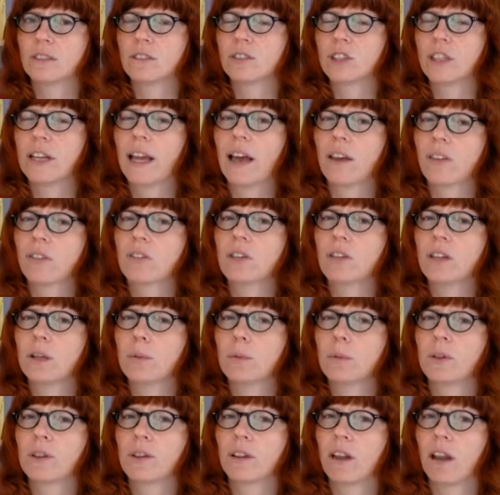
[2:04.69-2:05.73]
She has to
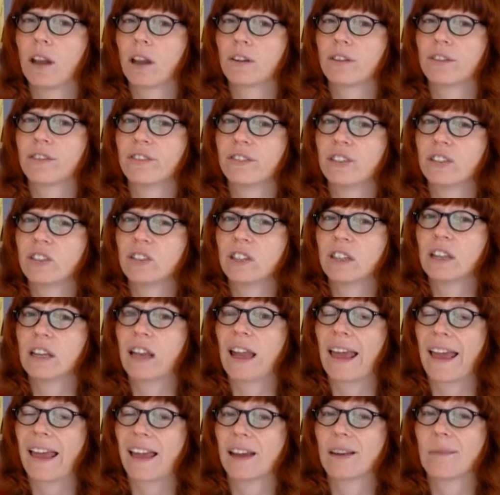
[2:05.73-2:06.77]
deal with a lot of
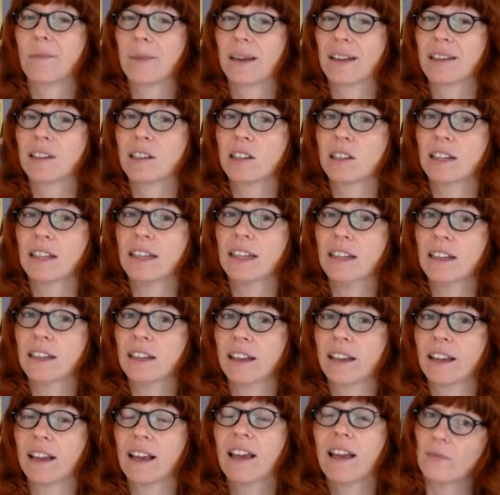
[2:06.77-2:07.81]
physical and mental
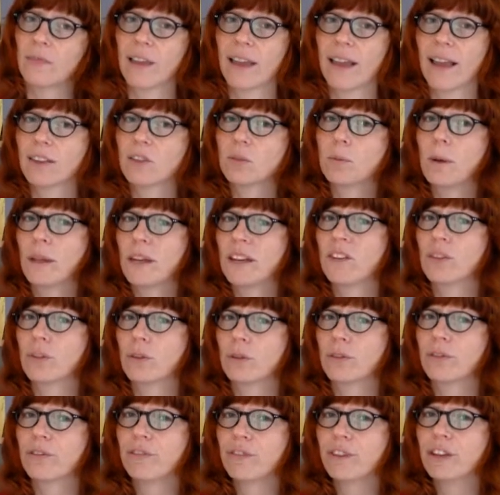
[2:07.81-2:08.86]
healing, as well as
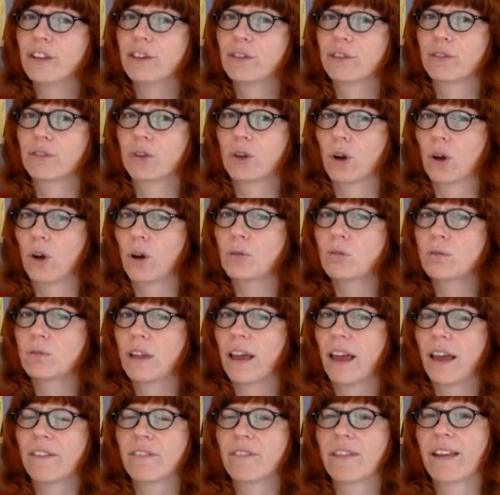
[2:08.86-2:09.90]
her fear for her own
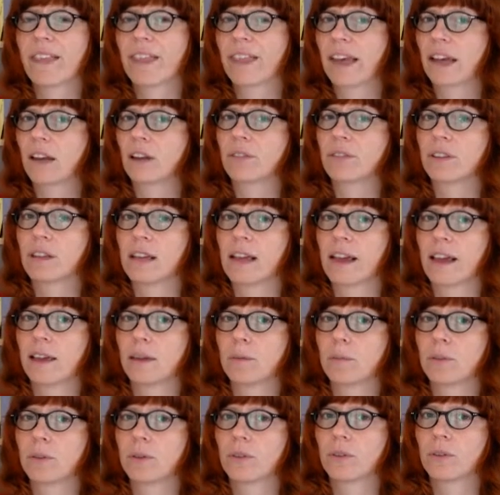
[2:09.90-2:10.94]
life and that of the
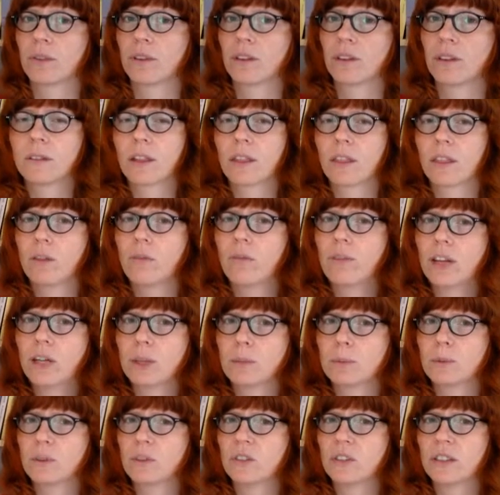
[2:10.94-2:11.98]
apes the
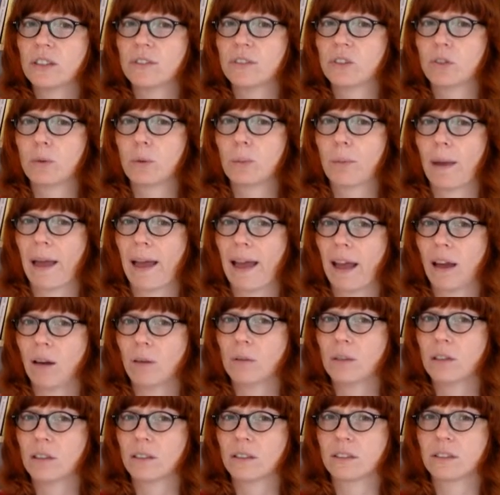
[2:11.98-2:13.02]
reader perceives her
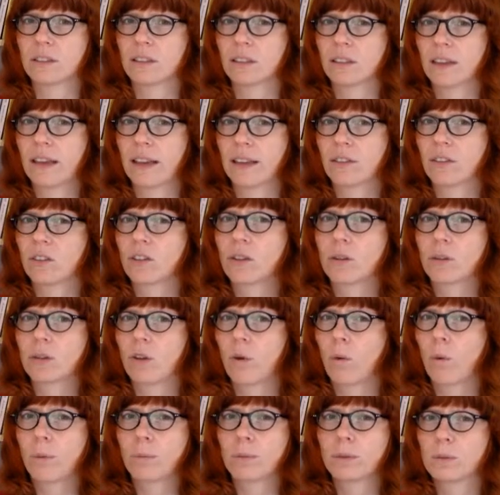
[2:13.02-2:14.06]
powerless against the
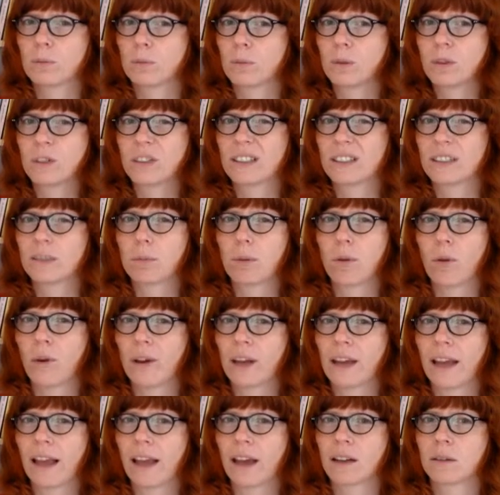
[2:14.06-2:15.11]
corporate world
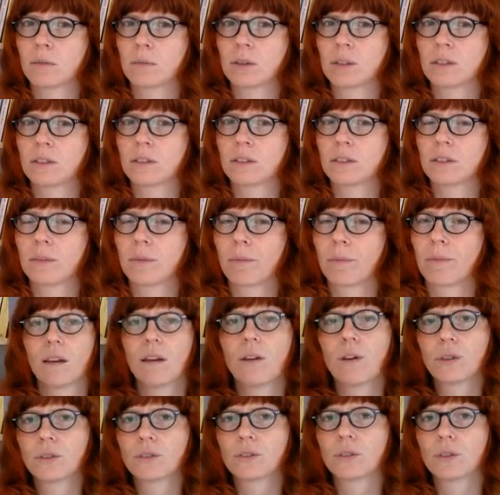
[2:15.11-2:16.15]
exploiting animals.
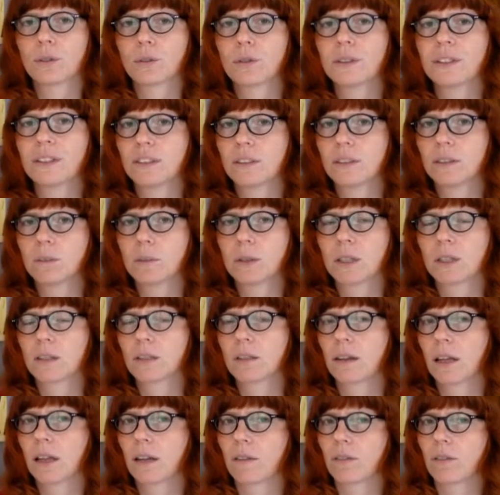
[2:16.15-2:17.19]
Her story is similar
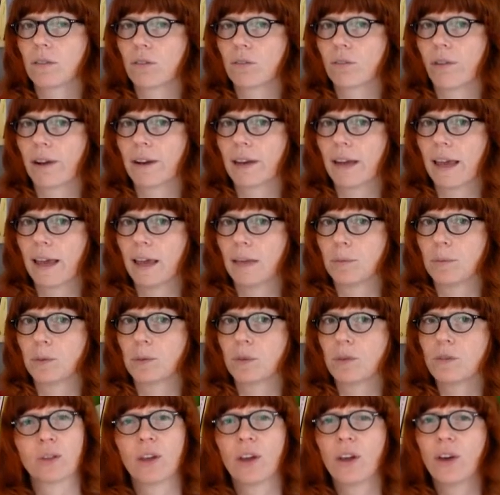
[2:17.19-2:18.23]
to that of the great
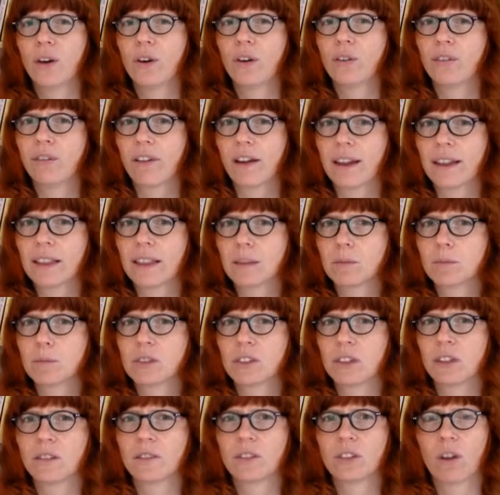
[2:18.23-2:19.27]
apes, who find
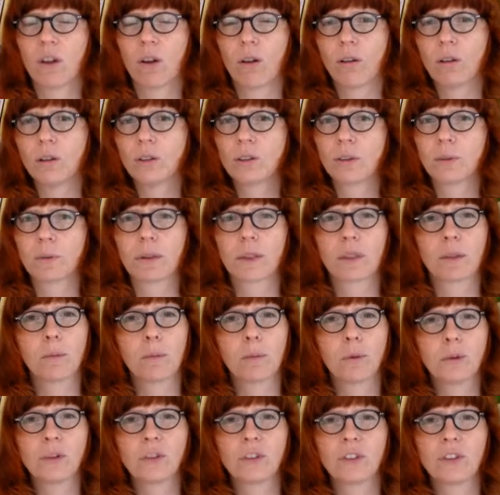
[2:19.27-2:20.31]
themselves also at the
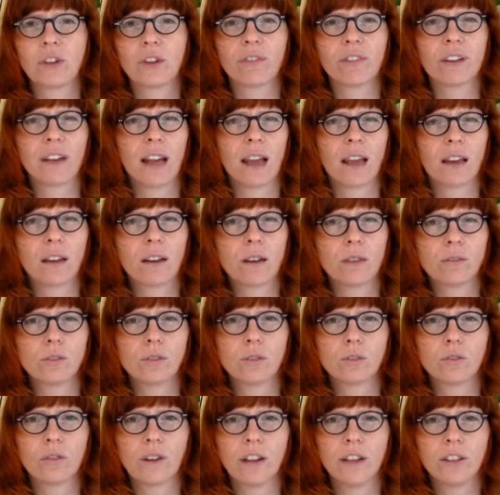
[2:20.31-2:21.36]
mercy of an unknown
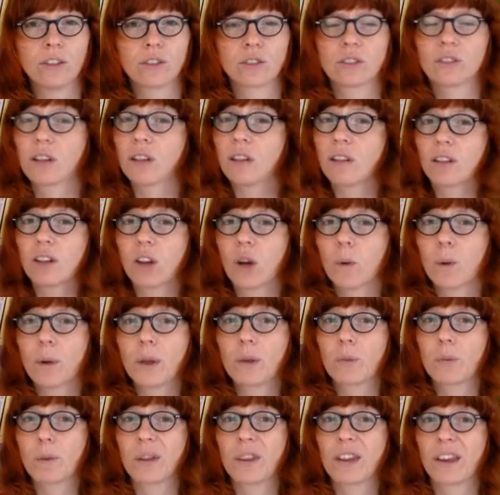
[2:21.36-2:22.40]
stranger not
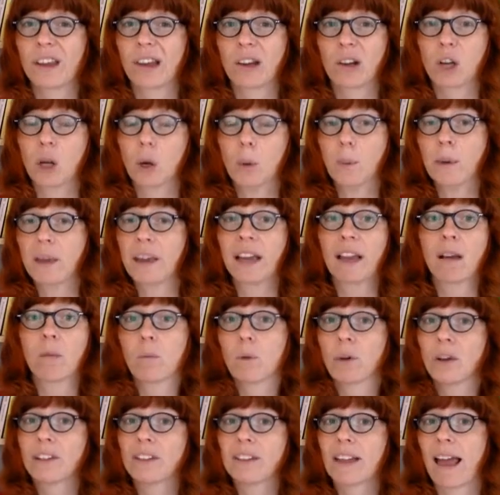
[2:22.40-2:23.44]
knowing where they are going
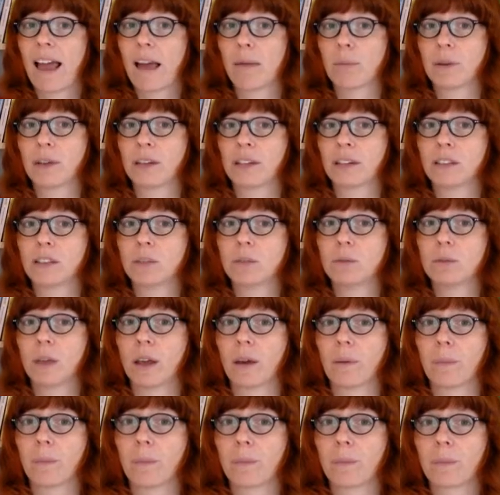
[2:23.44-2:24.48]
and what is happening to
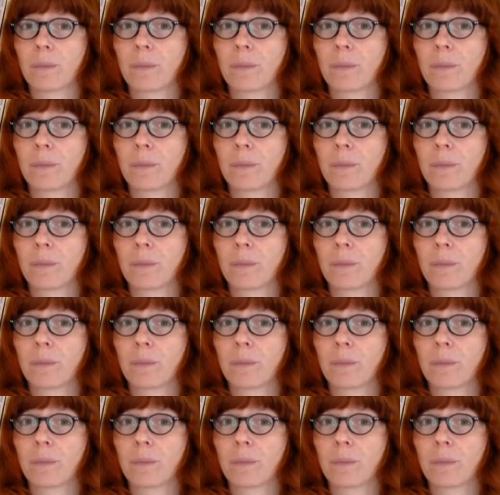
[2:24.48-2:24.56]
them.